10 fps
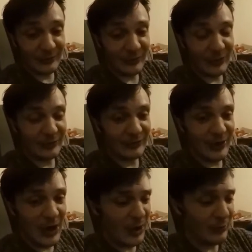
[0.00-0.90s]
We've got
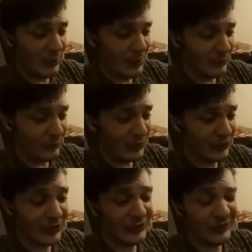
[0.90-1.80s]
with a
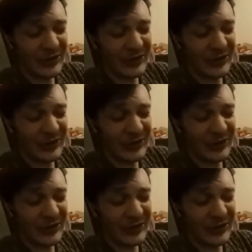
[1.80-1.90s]
city that